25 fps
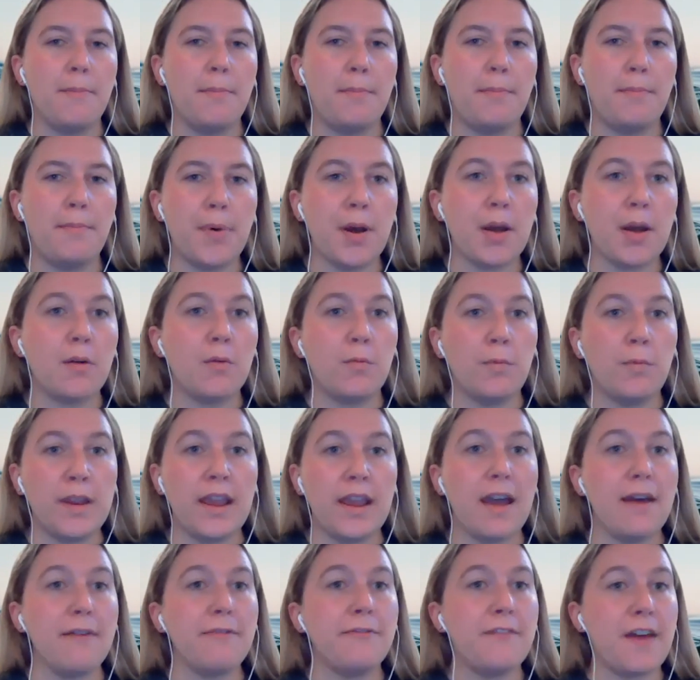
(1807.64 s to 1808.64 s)
But we
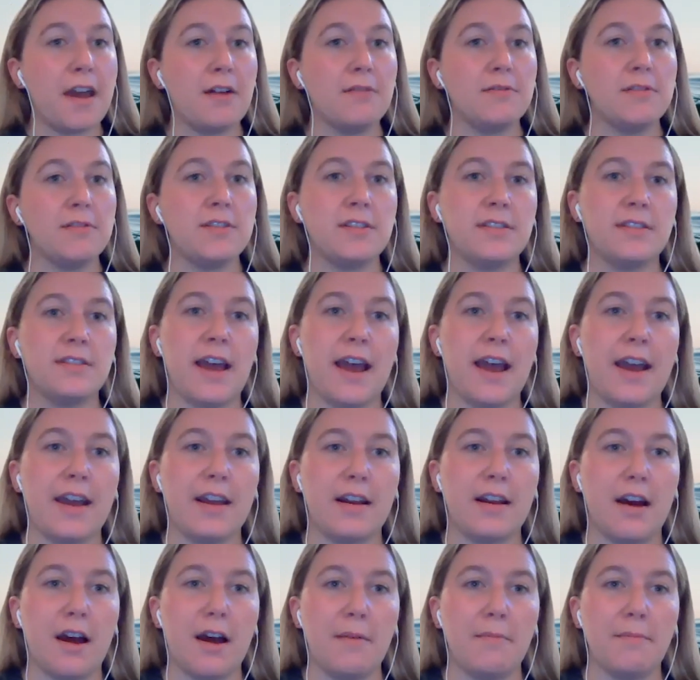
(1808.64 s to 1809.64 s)
have found
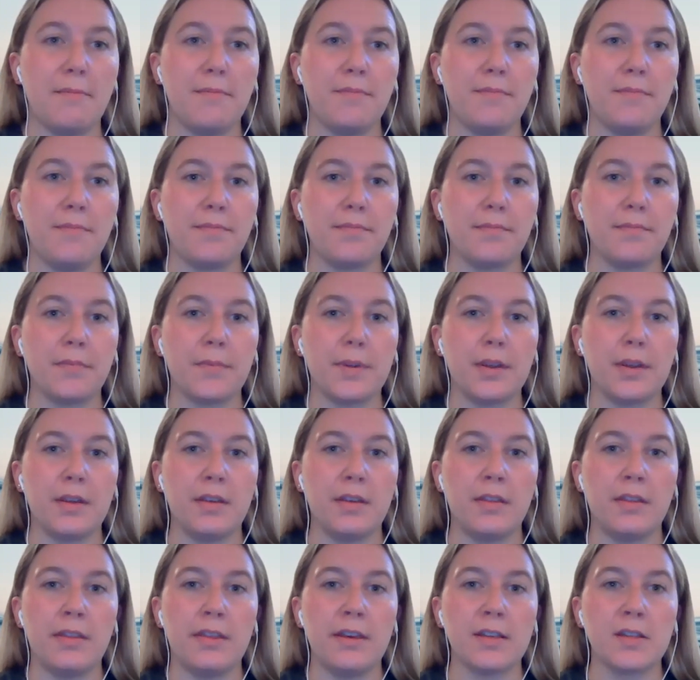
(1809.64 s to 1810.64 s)
that
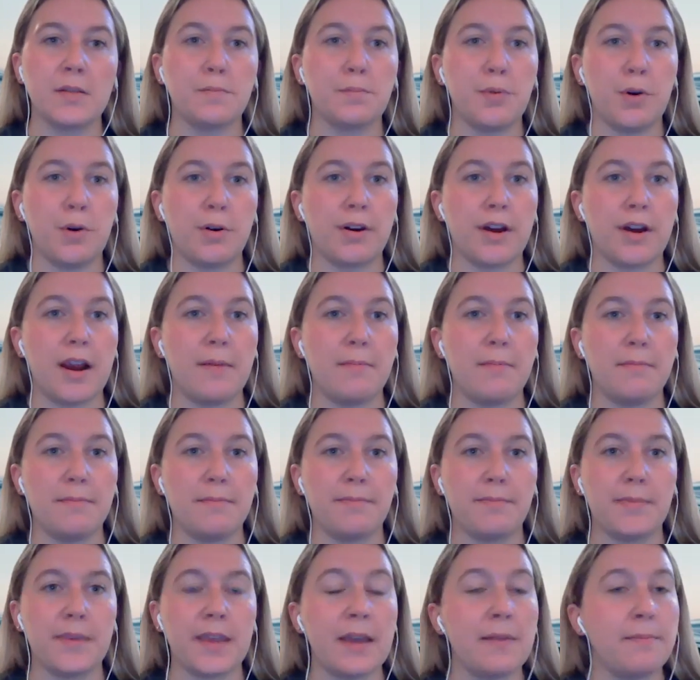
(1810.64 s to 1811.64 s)
this program
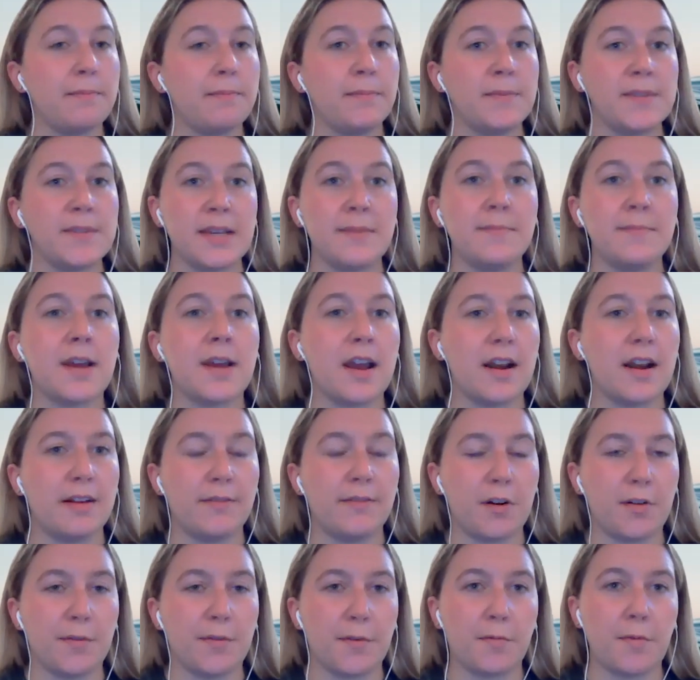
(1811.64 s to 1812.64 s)
can seem kind of
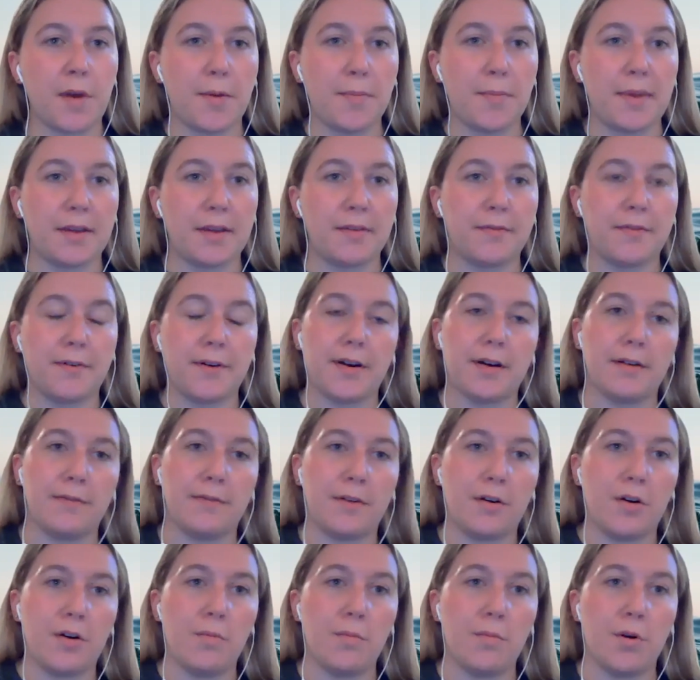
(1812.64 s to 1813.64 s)
overwhelming for
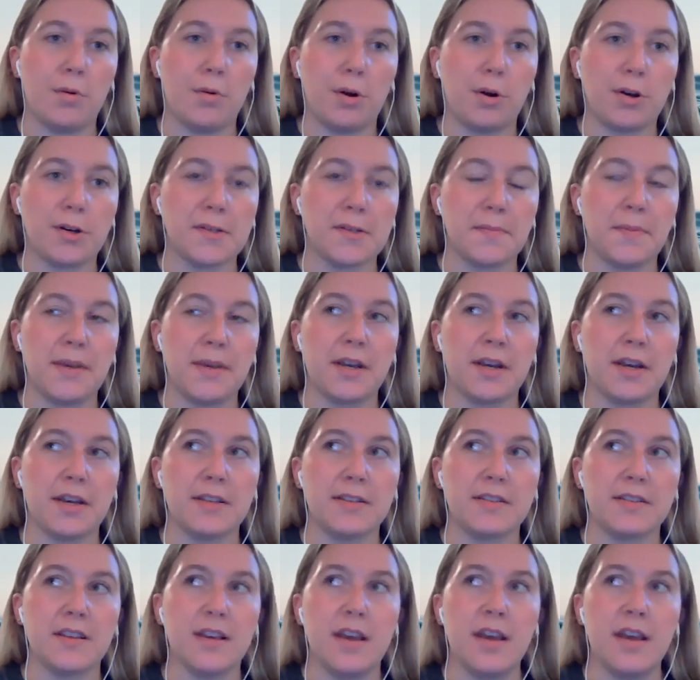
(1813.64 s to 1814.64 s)
homeowners,
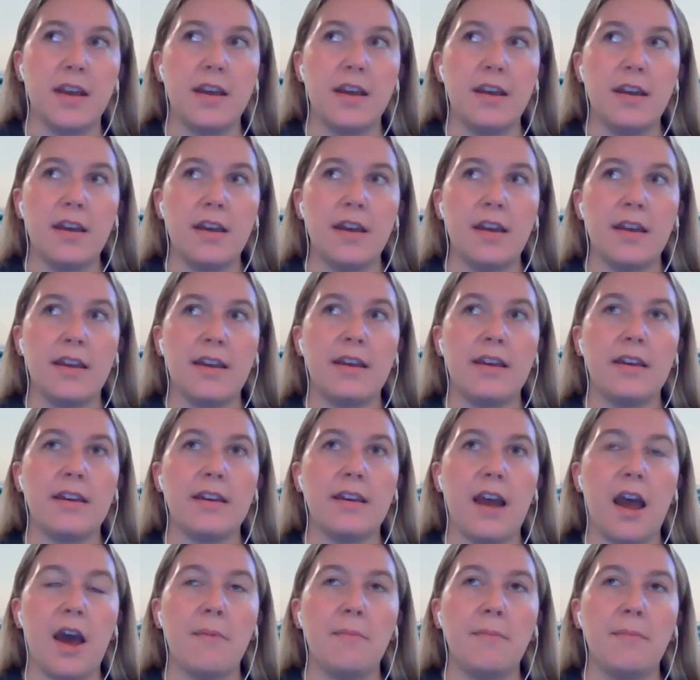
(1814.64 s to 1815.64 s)
because
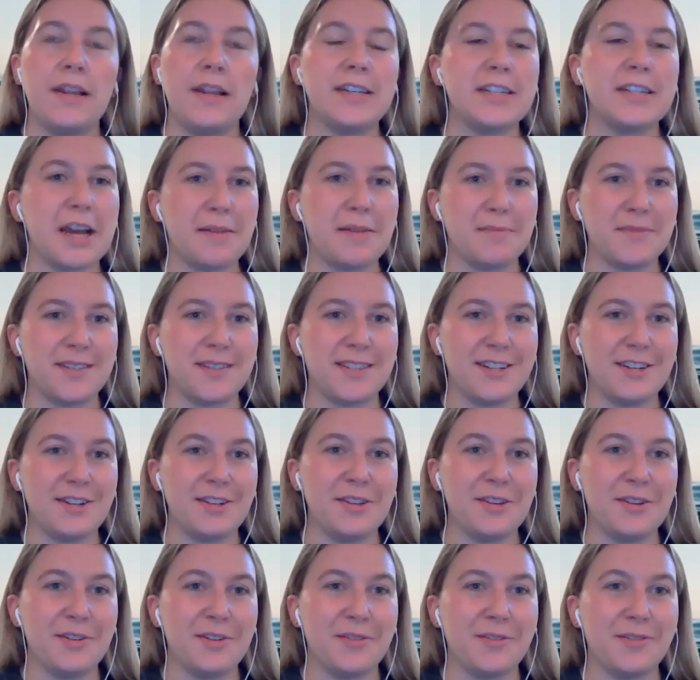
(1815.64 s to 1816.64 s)
how many times do
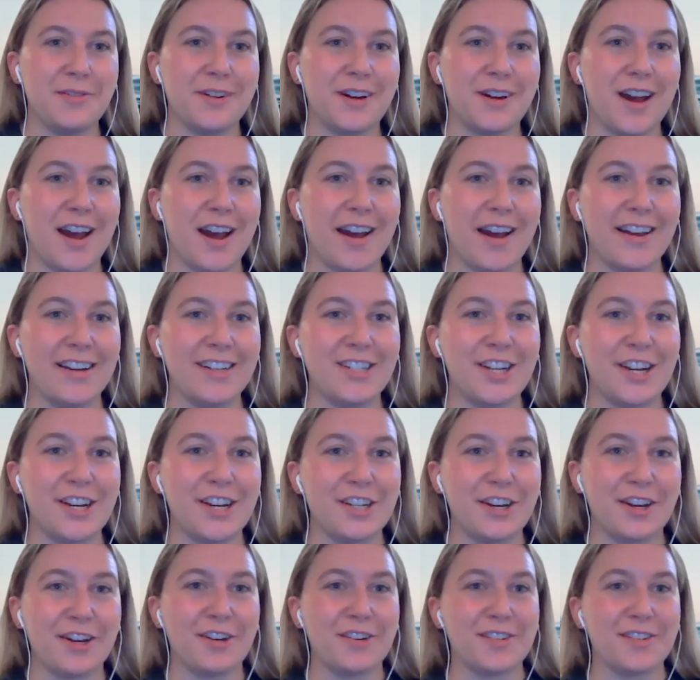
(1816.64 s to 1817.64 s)
you
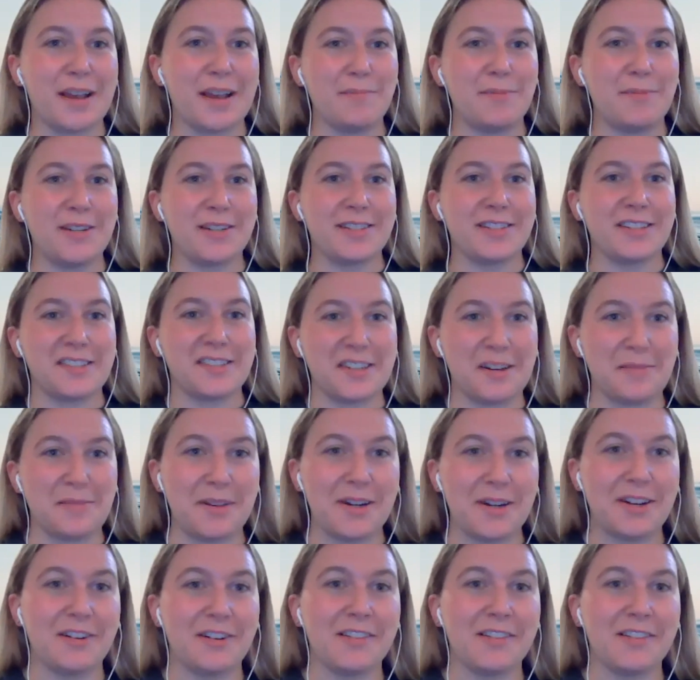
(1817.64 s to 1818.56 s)
change out your septic system in your